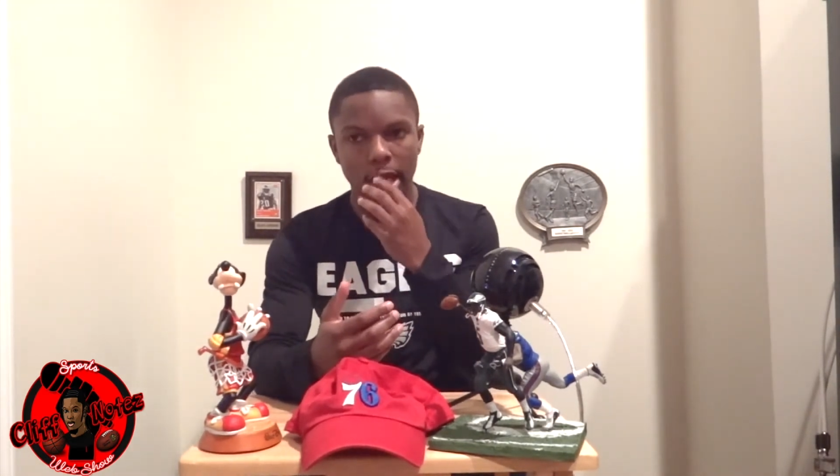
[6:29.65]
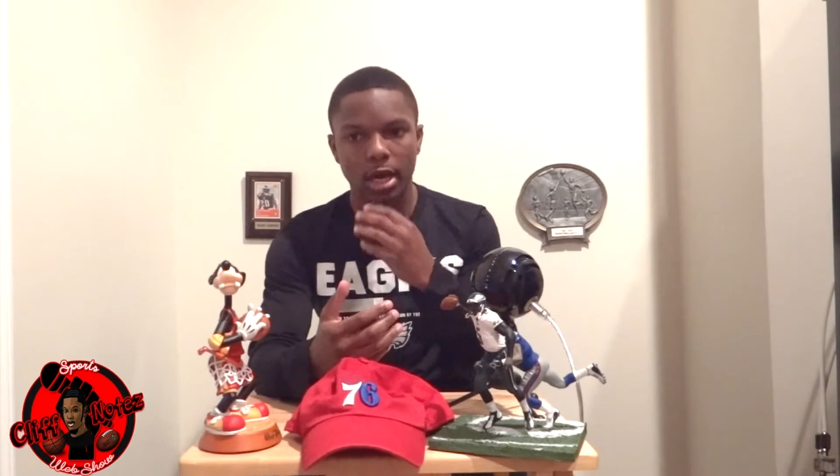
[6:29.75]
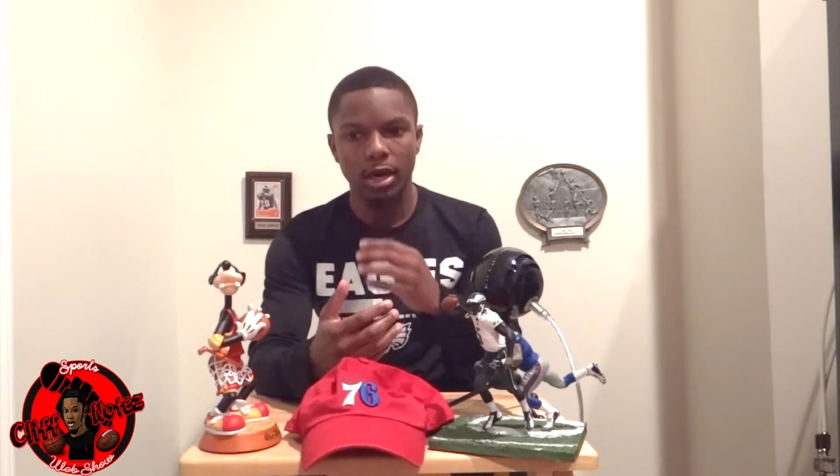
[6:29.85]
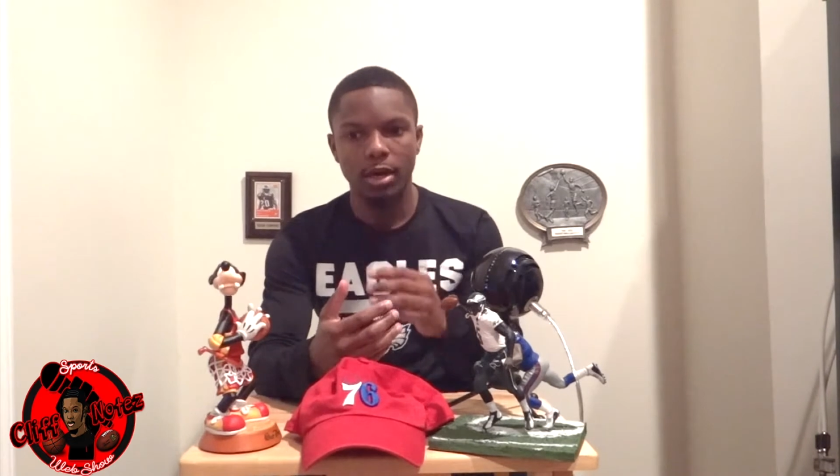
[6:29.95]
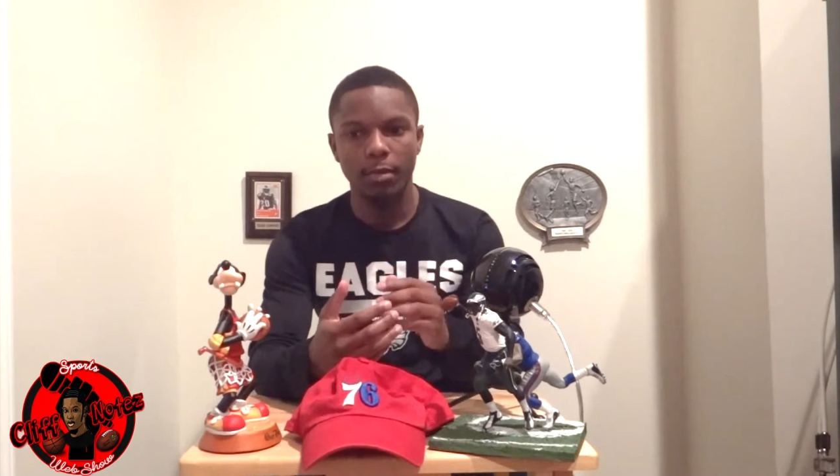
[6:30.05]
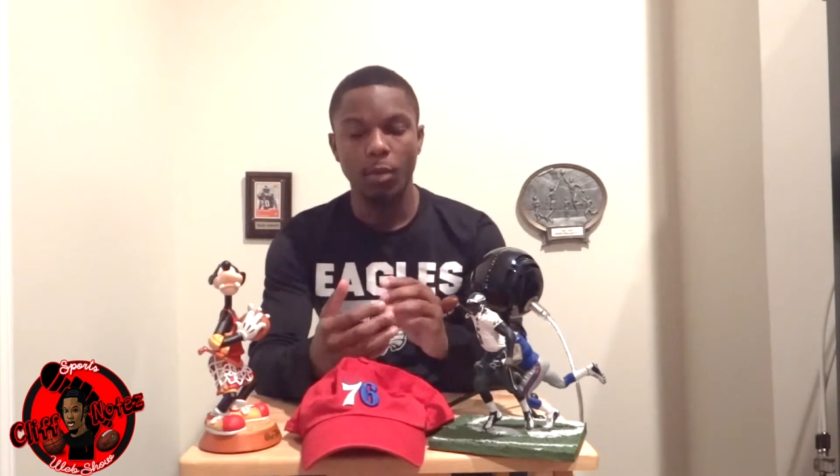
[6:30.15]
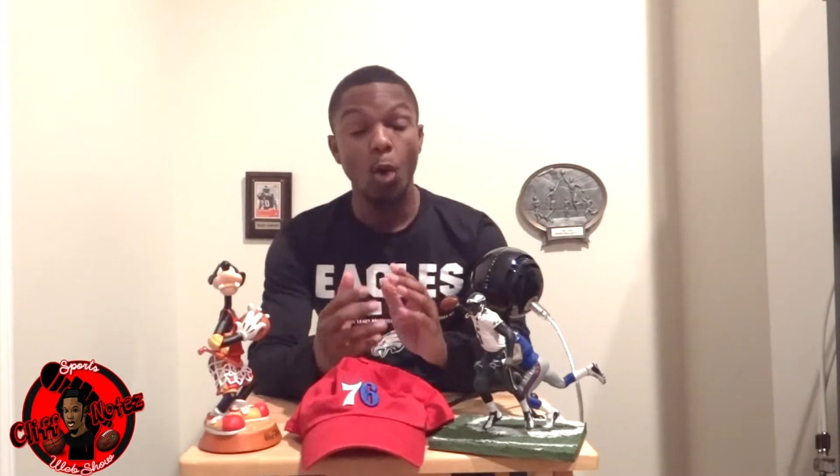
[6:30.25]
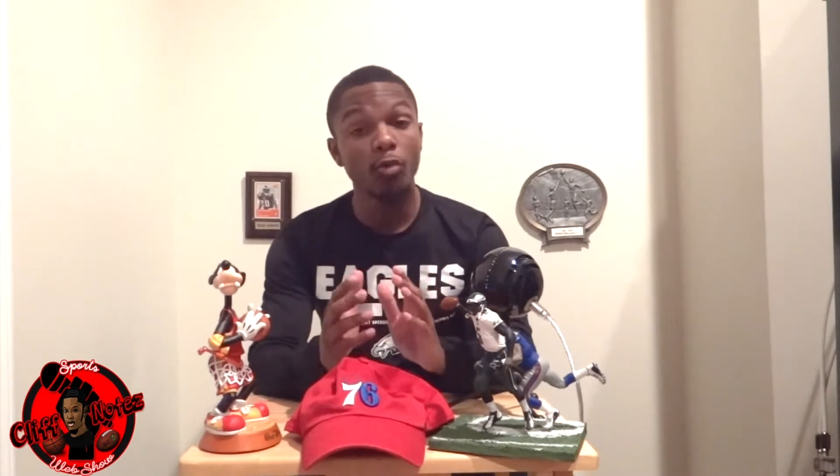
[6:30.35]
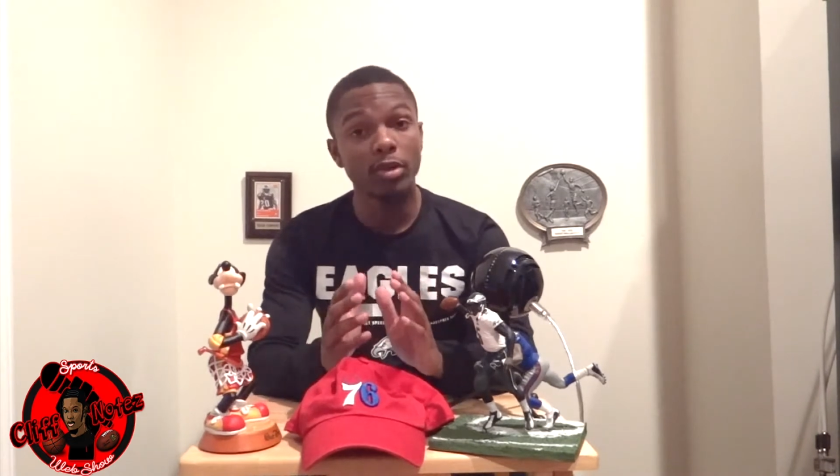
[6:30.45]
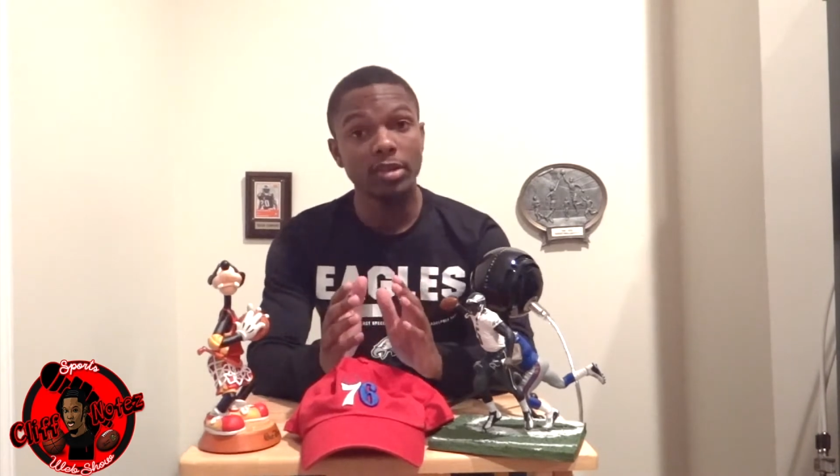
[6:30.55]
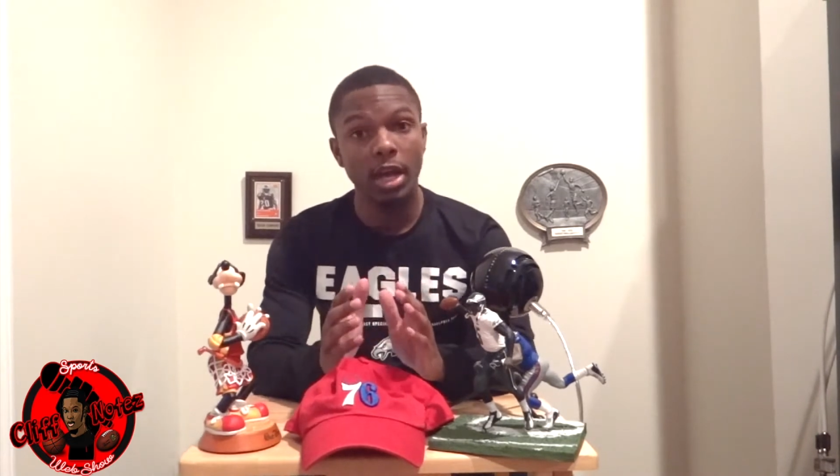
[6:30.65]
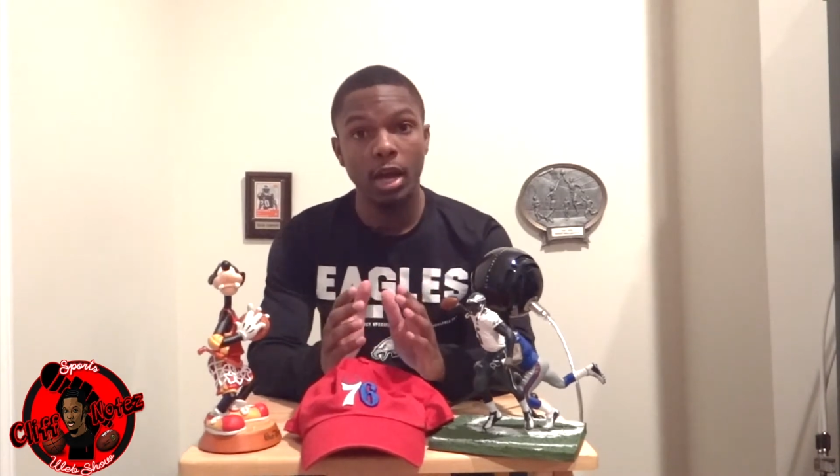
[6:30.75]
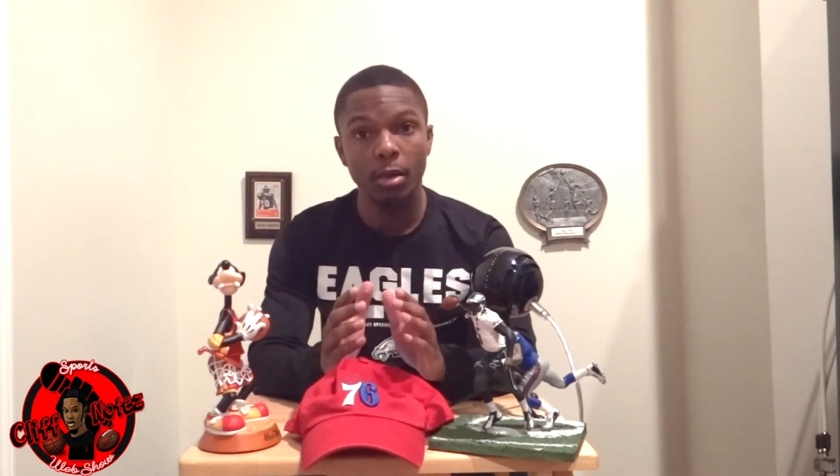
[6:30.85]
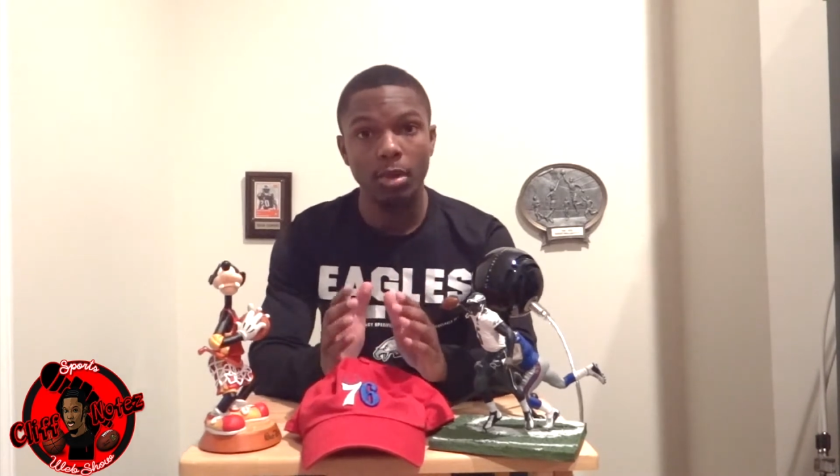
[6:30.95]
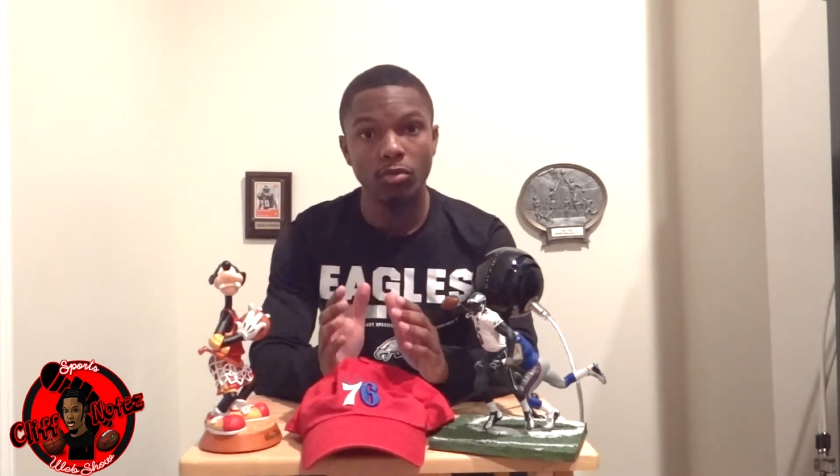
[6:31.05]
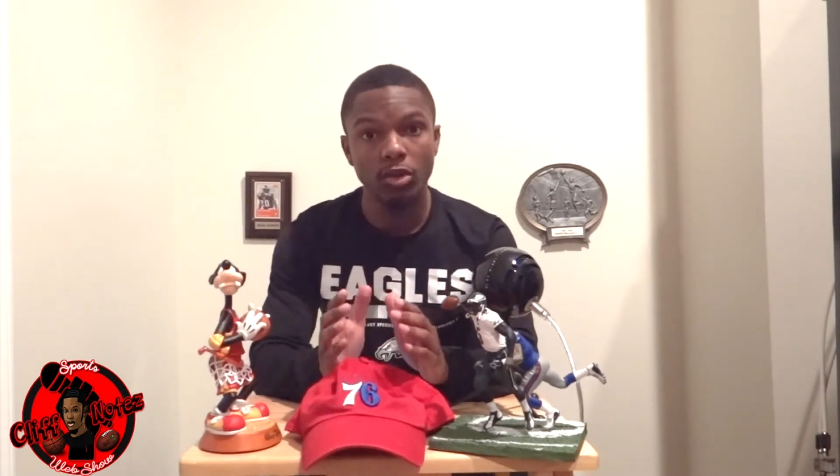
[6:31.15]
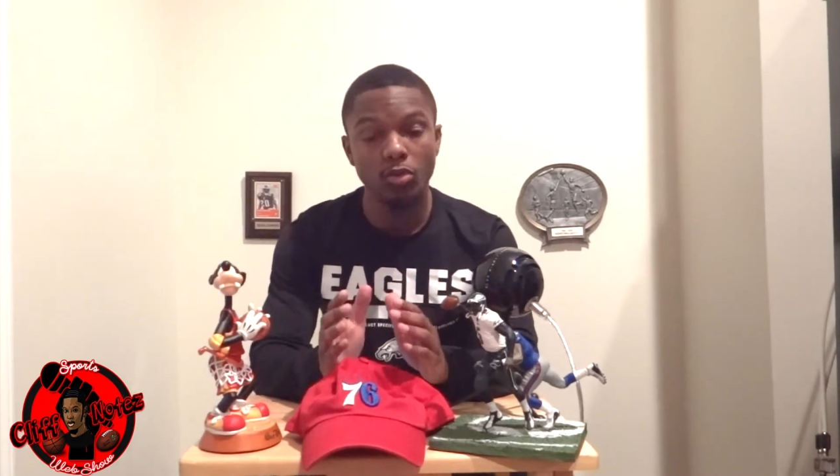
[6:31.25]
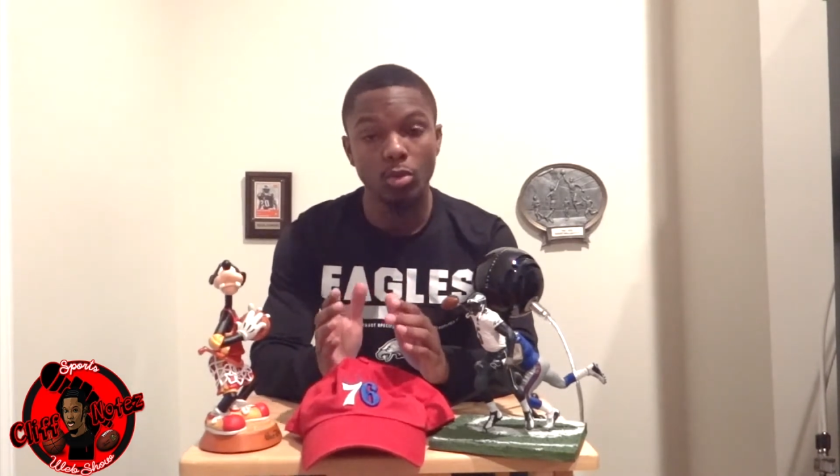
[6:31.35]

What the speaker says: over Tom and Russell,